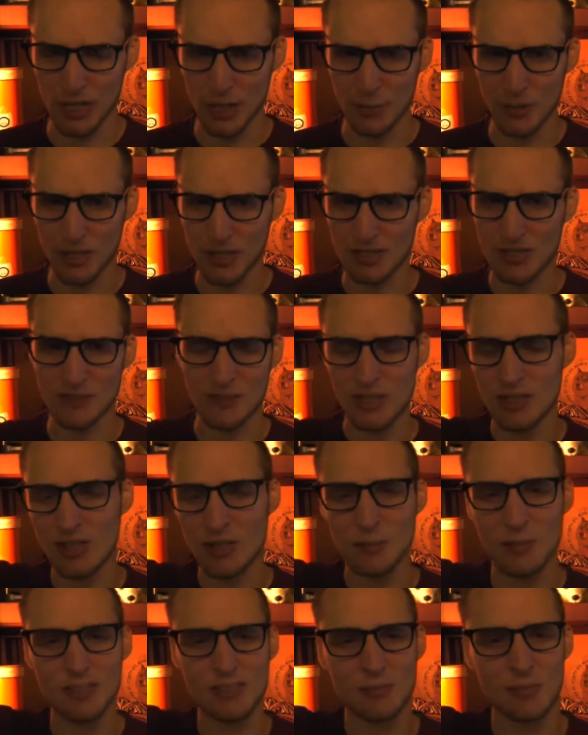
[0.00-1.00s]
because if
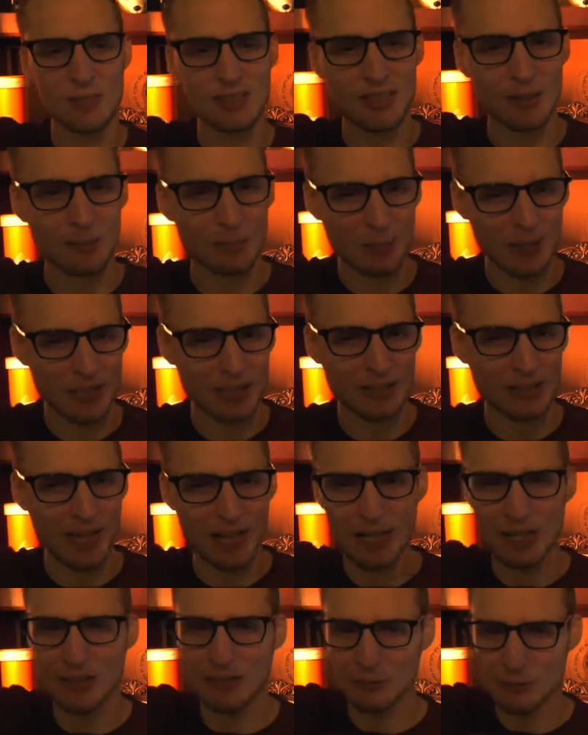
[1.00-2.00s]
Elon Musk makes a big
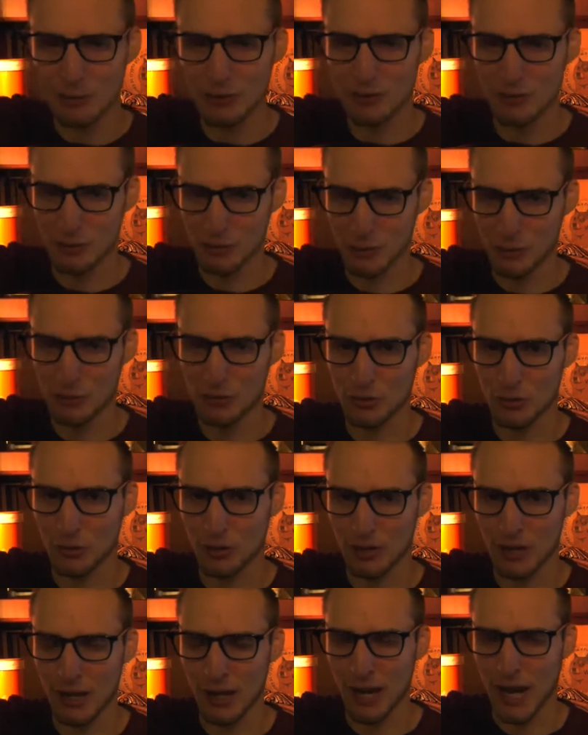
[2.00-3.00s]
negative move for
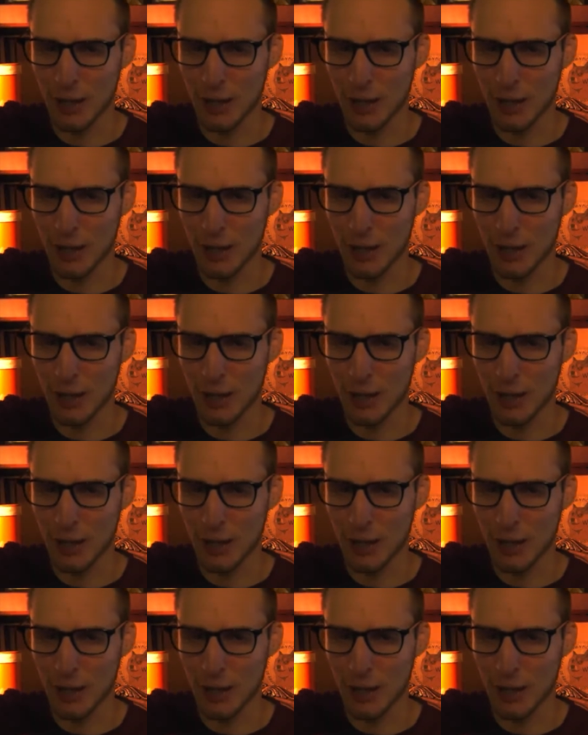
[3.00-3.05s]
Dogecoin,